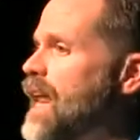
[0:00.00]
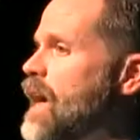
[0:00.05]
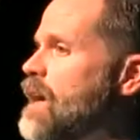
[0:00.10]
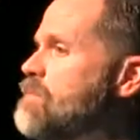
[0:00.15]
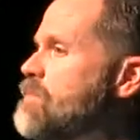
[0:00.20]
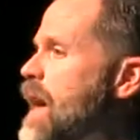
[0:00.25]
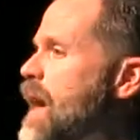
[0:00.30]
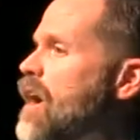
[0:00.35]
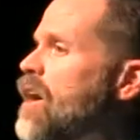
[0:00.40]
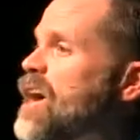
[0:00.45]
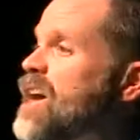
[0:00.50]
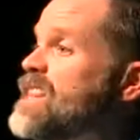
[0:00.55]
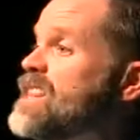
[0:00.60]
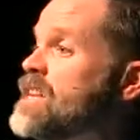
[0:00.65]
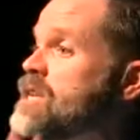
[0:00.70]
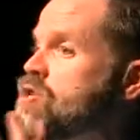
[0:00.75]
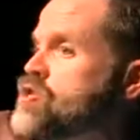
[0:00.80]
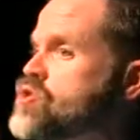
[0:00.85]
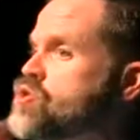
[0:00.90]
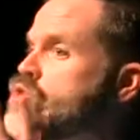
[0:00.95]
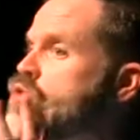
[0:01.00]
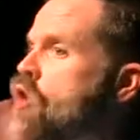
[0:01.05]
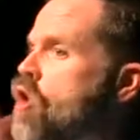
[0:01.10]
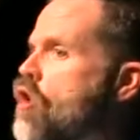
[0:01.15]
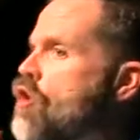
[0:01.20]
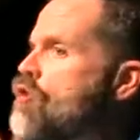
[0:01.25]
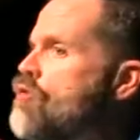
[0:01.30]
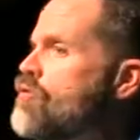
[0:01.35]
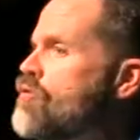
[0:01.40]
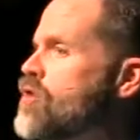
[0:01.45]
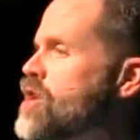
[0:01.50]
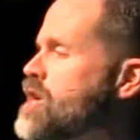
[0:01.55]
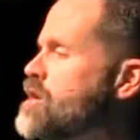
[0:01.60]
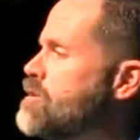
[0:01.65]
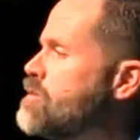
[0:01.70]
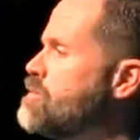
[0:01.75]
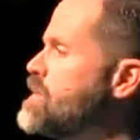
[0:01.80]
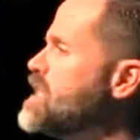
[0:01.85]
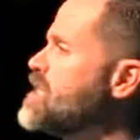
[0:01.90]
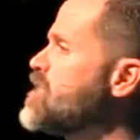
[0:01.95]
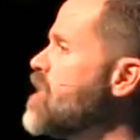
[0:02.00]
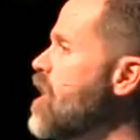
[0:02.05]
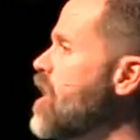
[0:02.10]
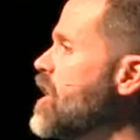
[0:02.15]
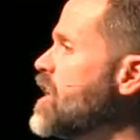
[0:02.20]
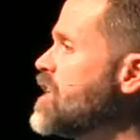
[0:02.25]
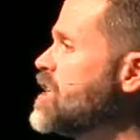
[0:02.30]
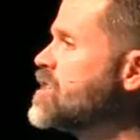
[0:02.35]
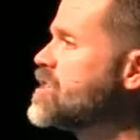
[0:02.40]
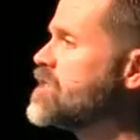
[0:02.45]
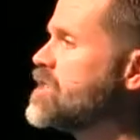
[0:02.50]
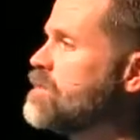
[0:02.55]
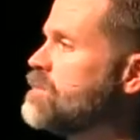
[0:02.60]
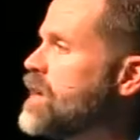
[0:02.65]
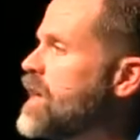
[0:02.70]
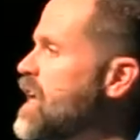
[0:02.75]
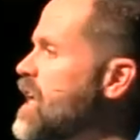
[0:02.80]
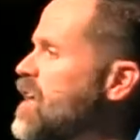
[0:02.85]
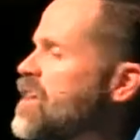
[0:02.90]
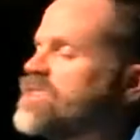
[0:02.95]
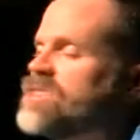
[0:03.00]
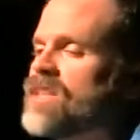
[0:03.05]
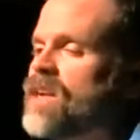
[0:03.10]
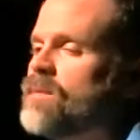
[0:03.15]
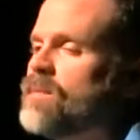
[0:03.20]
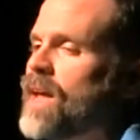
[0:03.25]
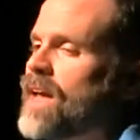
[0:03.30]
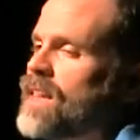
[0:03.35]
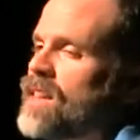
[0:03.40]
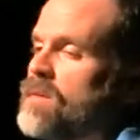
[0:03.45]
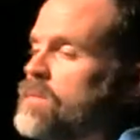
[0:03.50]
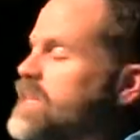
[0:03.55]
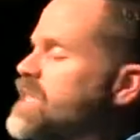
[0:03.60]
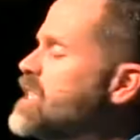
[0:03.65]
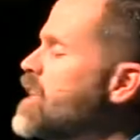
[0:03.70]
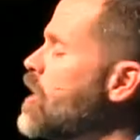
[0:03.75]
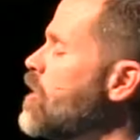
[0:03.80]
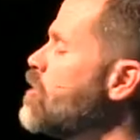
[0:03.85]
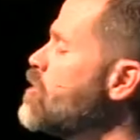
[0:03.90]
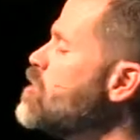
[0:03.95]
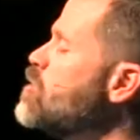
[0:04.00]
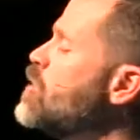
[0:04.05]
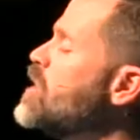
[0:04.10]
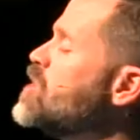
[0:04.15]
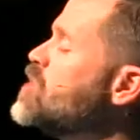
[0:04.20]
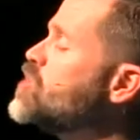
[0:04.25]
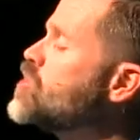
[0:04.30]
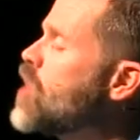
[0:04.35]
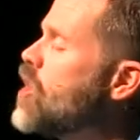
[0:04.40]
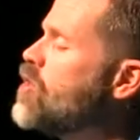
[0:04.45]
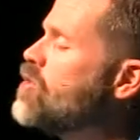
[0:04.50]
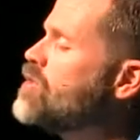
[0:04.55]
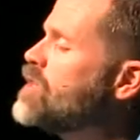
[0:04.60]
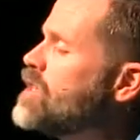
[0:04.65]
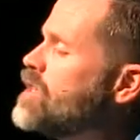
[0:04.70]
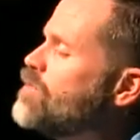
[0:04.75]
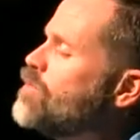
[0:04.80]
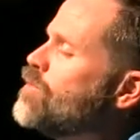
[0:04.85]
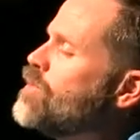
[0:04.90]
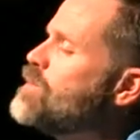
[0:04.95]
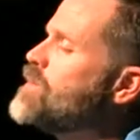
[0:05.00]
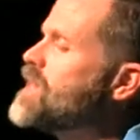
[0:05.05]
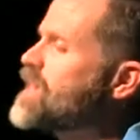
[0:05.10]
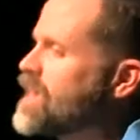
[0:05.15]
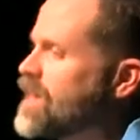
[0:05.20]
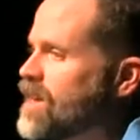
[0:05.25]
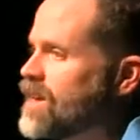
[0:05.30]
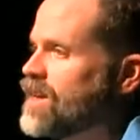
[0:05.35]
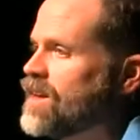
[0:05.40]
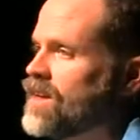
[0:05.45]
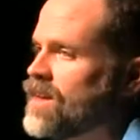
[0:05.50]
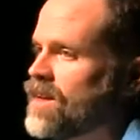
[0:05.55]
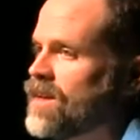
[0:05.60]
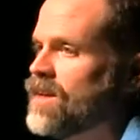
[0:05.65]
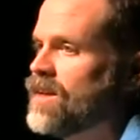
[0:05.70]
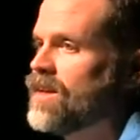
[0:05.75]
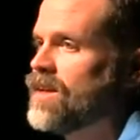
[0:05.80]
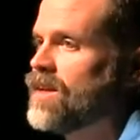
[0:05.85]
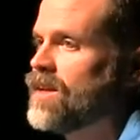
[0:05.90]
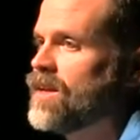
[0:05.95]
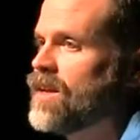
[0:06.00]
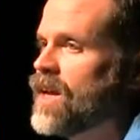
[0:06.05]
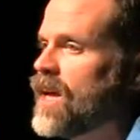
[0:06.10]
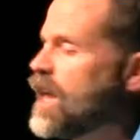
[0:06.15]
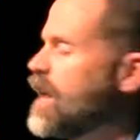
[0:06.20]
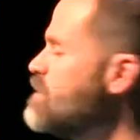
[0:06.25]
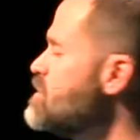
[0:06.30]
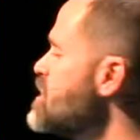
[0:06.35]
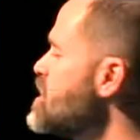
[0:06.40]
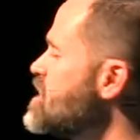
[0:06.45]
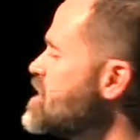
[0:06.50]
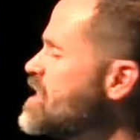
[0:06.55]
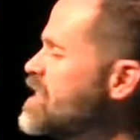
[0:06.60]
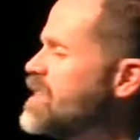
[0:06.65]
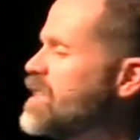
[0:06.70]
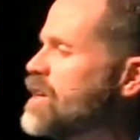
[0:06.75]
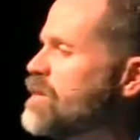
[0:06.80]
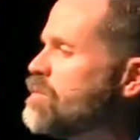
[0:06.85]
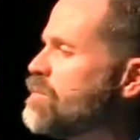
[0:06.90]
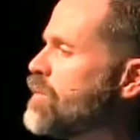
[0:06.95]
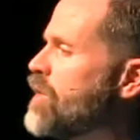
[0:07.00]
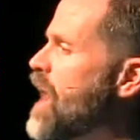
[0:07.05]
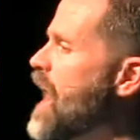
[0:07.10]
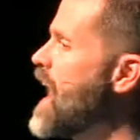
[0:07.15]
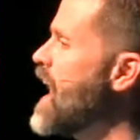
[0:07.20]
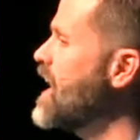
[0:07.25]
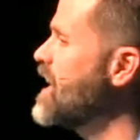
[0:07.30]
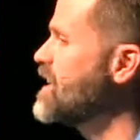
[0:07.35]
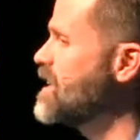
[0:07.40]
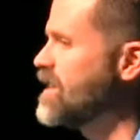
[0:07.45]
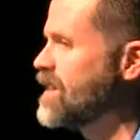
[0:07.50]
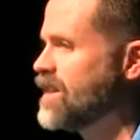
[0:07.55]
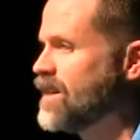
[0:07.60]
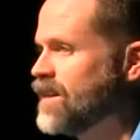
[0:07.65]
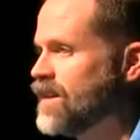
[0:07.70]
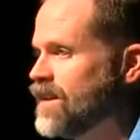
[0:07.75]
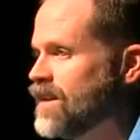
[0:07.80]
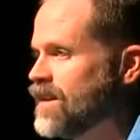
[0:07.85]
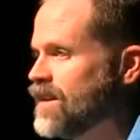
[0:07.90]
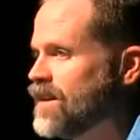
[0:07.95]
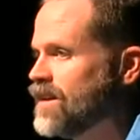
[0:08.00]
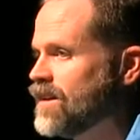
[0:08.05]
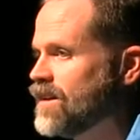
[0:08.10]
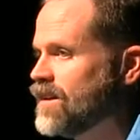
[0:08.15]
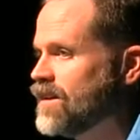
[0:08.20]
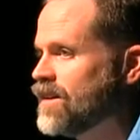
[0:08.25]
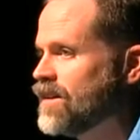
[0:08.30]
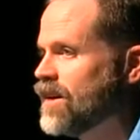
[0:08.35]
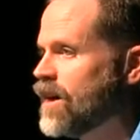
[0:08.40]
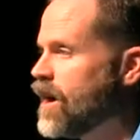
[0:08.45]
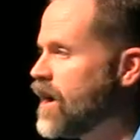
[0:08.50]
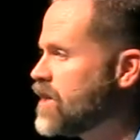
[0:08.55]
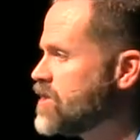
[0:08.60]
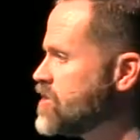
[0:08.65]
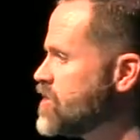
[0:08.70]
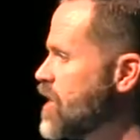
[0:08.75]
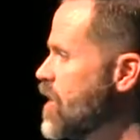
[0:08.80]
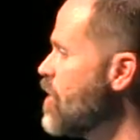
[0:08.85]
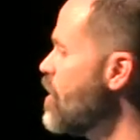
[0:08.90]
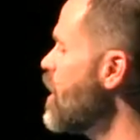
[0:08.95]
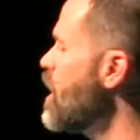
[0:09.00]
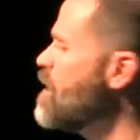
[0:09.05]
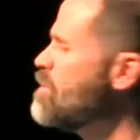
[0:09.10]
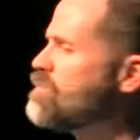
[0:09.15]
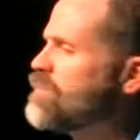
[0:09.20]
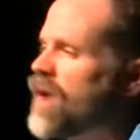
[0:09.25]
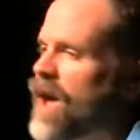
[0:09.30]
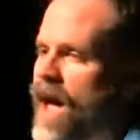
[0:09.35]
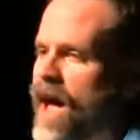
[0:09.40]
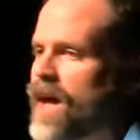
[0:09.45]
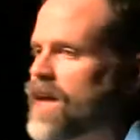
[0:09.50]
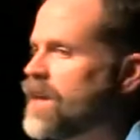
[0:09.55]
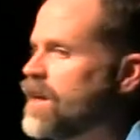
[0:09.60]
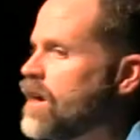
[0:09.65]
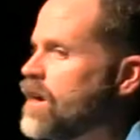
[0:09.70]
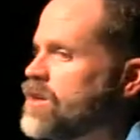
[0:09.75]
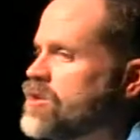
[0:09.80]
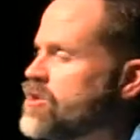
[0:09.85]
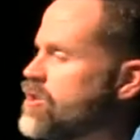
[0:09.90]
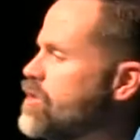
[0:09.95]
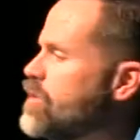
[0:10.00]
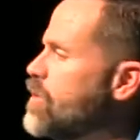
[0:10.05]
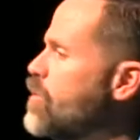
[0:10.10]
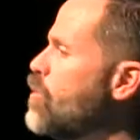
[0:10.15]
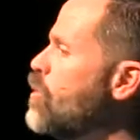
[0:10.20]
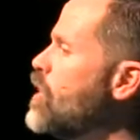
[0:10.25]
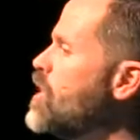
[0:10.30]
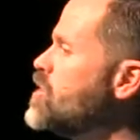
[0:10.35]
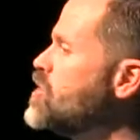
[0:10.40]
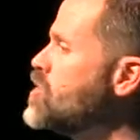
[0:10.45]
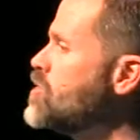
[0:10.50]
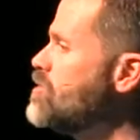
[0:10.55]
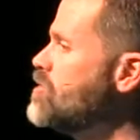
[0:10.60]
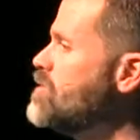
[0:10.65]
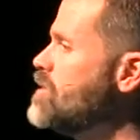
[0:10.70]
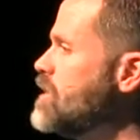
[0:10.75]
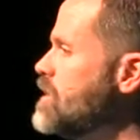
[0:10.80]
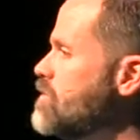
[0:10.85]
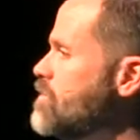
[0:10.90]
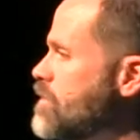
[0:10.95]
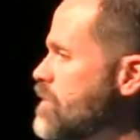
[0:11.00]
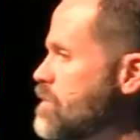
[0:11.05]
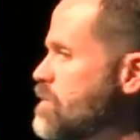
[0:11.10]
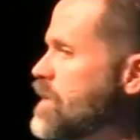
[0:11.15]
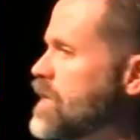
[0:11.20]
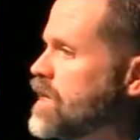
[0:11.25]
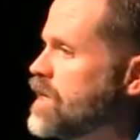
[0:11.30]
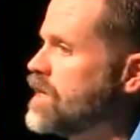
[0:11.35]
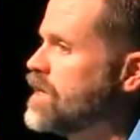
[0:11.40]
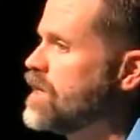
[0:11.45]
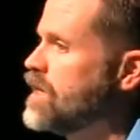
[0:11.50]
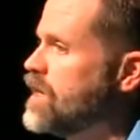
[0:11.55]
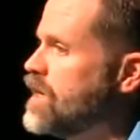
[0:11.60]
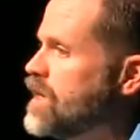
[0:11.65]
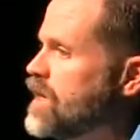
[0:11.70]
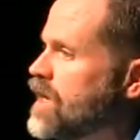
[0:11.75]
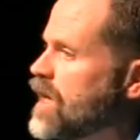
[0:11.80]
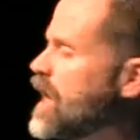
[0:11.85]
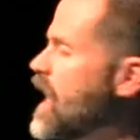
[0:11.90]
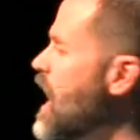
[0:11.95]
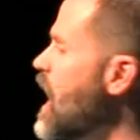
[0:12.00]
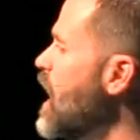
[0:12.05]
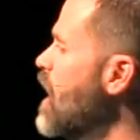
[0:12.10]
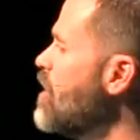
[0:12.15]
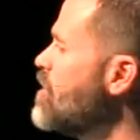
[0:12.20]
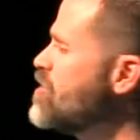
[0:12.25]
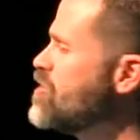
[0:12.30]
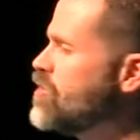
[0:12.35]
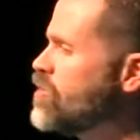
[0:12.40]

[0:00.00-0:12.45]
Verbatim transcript: and I'm out, and then you overhear me talking to somebody else, and I'm like, let me tell you what Joe did for me. And I'm just sitting there bragging on Joe, or I'm bragging on you and what you did for me, and how